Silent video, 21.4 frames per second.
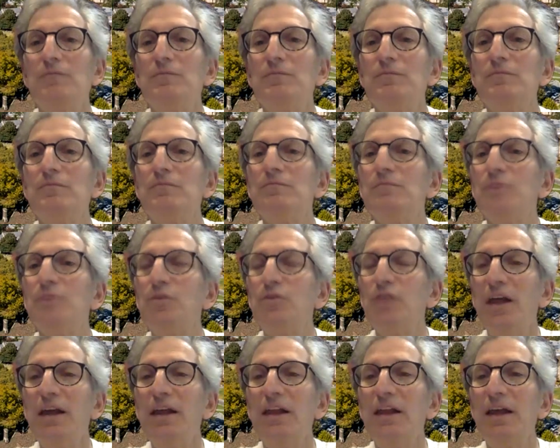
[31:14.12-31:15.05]
most
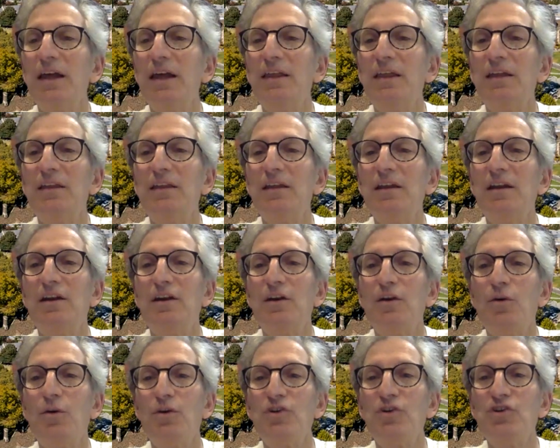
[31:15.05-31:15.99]
likely, I think that
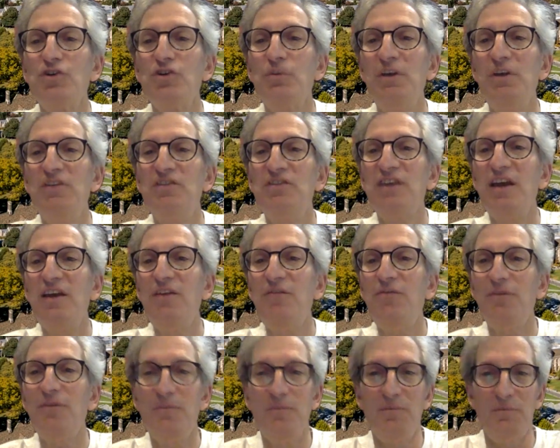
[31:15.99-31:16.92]
intercourse should be safe.
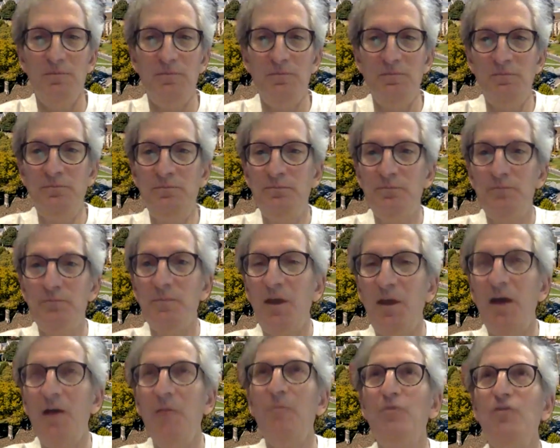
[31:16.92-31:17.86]

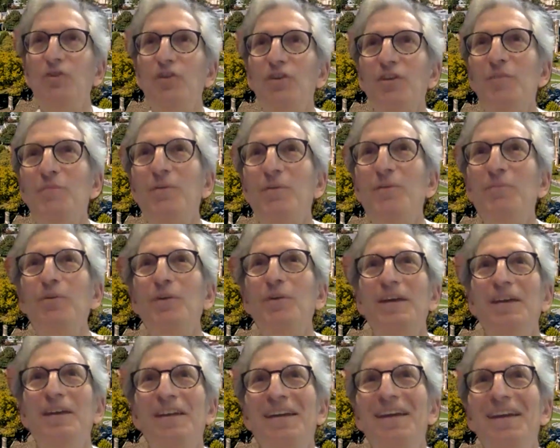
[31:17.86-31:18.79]
Certainly people
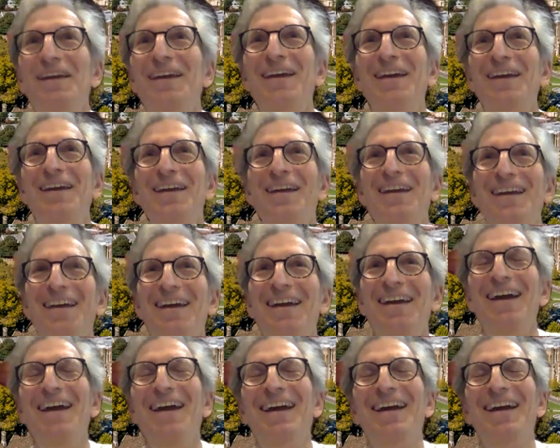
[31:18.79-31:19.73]
get
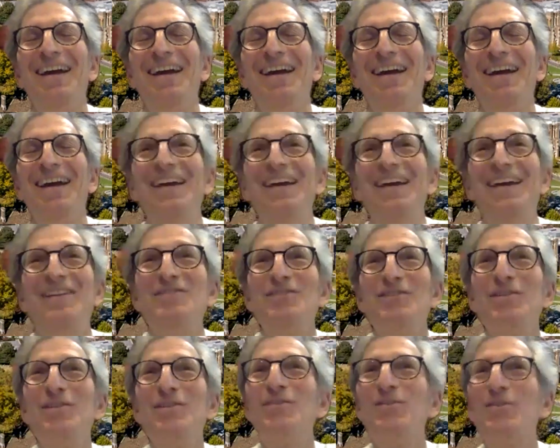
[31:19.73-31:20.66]

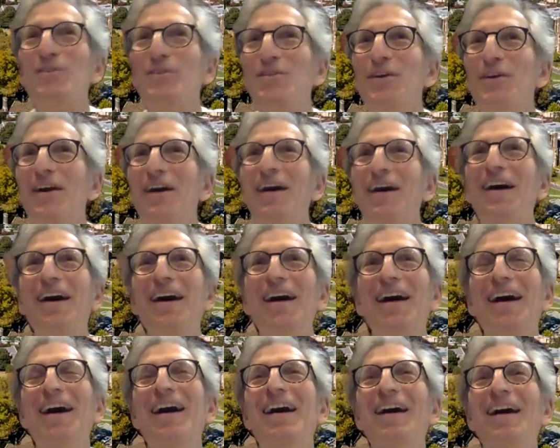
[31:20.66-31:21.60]
injured through
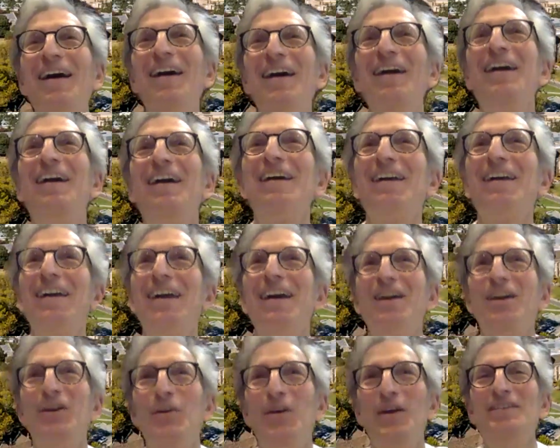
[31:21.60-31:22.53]
kind
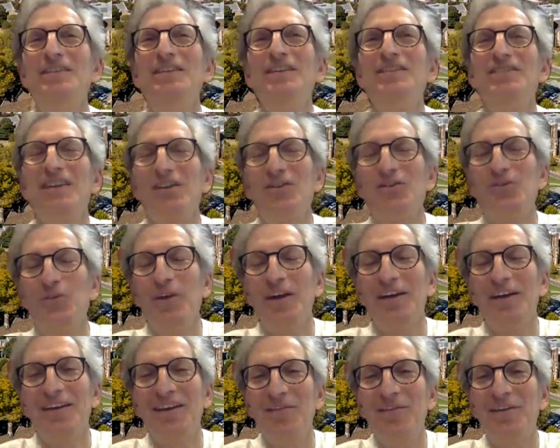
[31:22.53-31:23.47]
of crazy sexual
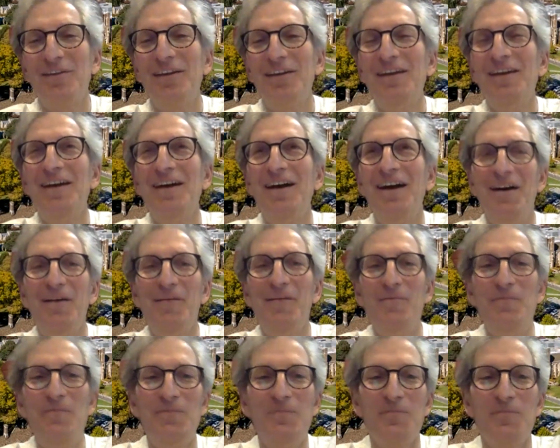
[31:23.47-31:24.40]
activity.
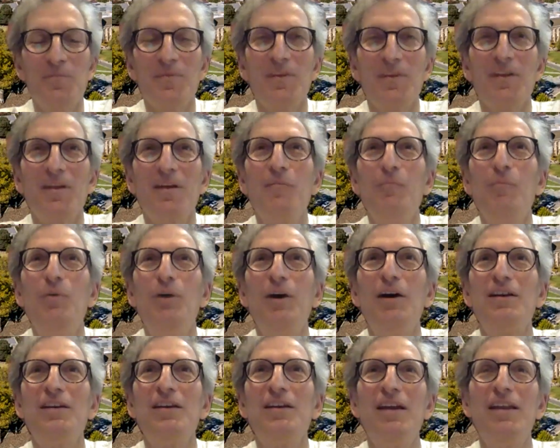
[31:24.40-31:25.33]

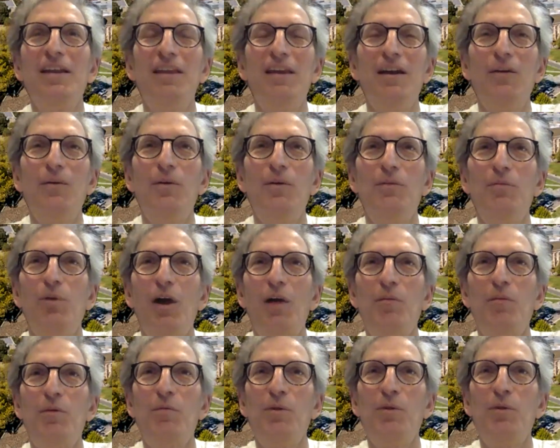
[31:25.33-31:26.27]
But I think with
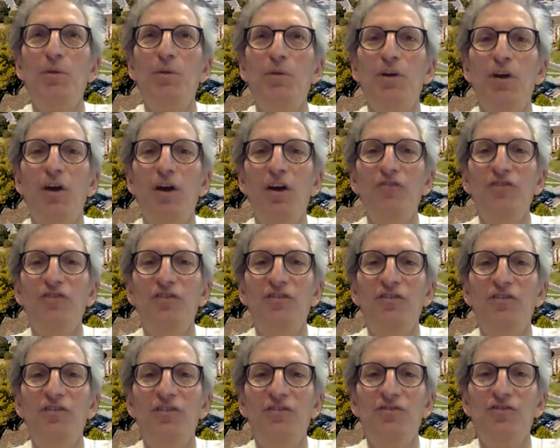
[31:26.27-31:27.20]
proper precautions,
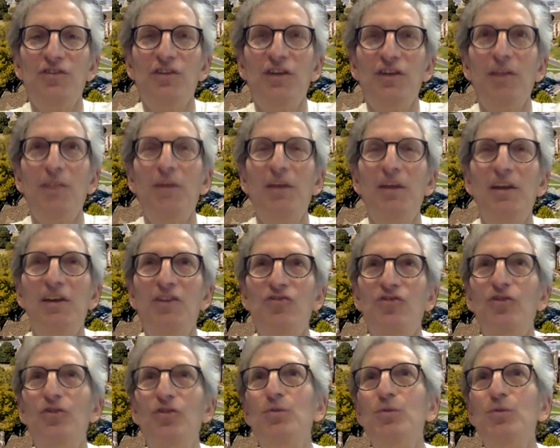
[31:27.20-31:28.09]
it should not be an issue.